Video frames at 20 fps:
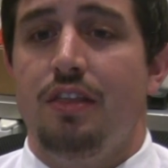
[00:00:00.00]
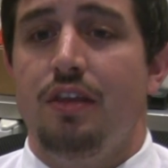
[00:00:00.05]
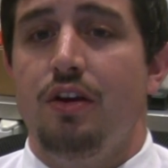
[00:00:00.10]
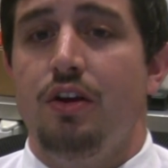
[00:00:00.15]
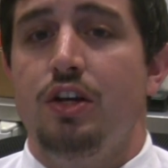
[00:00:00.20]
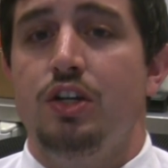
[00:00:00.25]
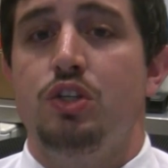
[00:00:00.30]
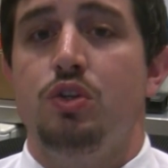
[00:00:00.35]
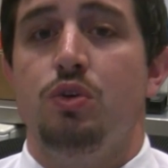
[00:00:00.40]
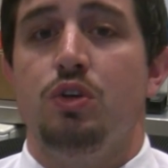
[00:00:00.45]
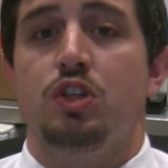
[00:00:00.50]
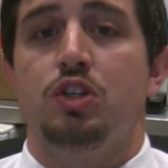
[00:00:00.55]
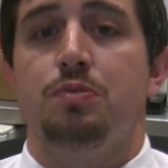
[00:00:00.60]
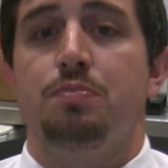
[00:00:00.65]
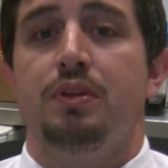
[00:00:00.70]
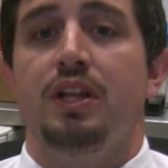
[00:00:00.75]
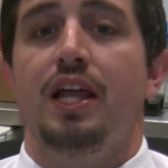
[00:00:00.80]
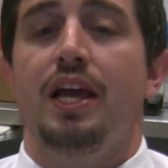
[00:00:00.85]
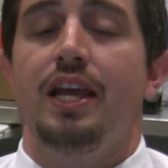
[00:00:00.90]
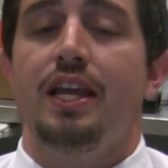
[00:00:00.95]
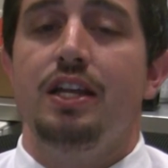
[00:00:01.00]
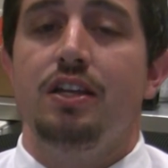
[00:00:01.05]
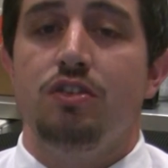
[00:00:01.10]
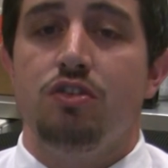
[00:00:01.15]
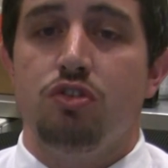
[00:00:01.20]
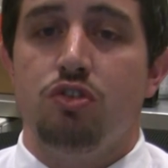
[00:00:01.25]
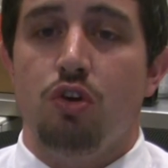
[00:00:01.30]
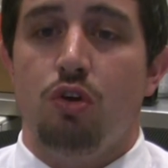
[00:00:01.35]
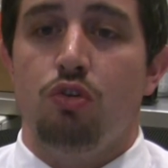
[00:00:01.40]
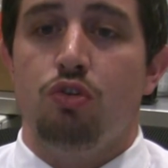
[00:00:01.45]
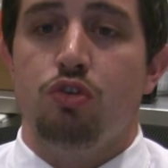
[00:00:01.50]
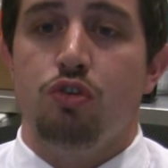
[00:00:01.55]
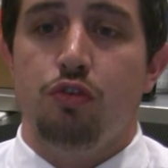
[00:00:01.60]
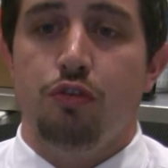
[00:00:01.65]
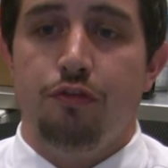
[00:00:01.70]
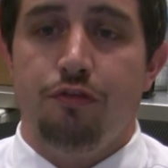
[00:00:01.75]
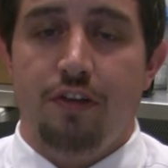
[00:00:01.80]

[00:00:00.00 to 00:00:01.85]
theory to explain social